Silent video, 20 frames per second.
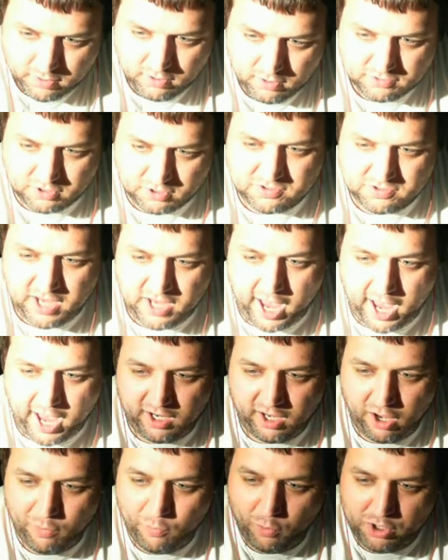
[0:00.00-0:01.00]
So, Zach,
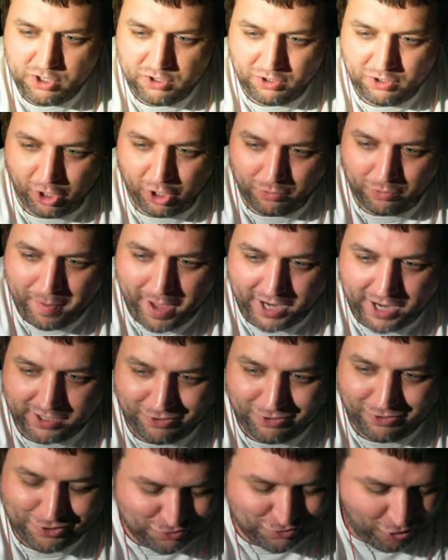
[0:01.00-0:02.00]
when you go back
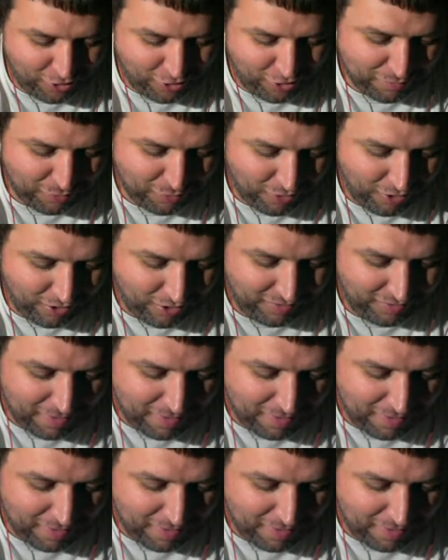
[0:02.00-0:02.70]
to the drawing board, you